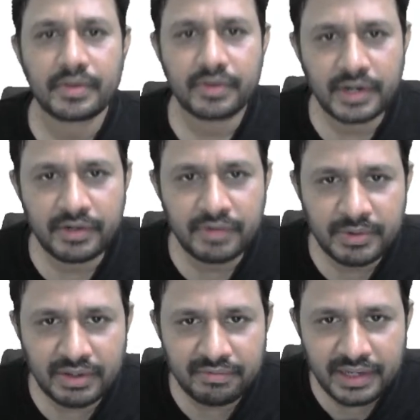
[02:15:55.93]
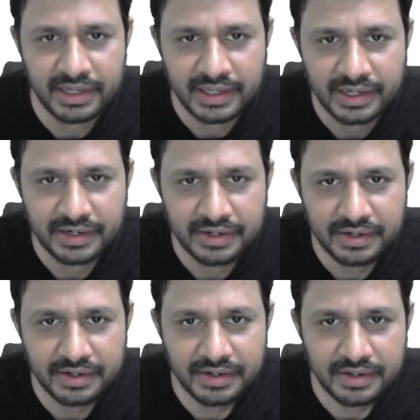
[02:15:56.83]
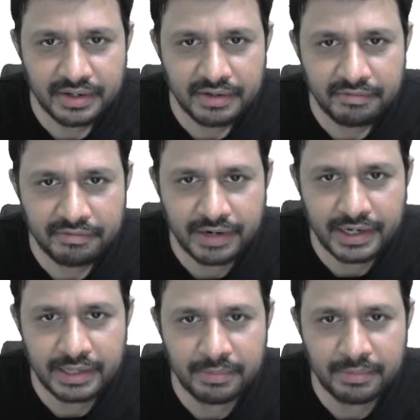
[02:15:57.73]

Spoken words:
It will be somewhere here. 5t